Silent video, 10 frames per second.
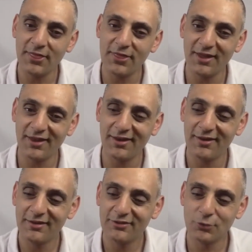and
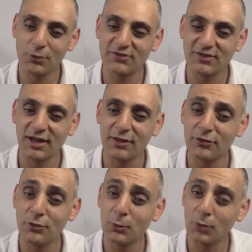then 2 weeks
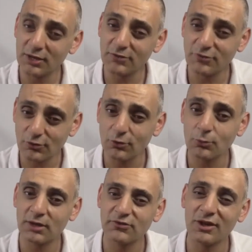later they're doing one and two.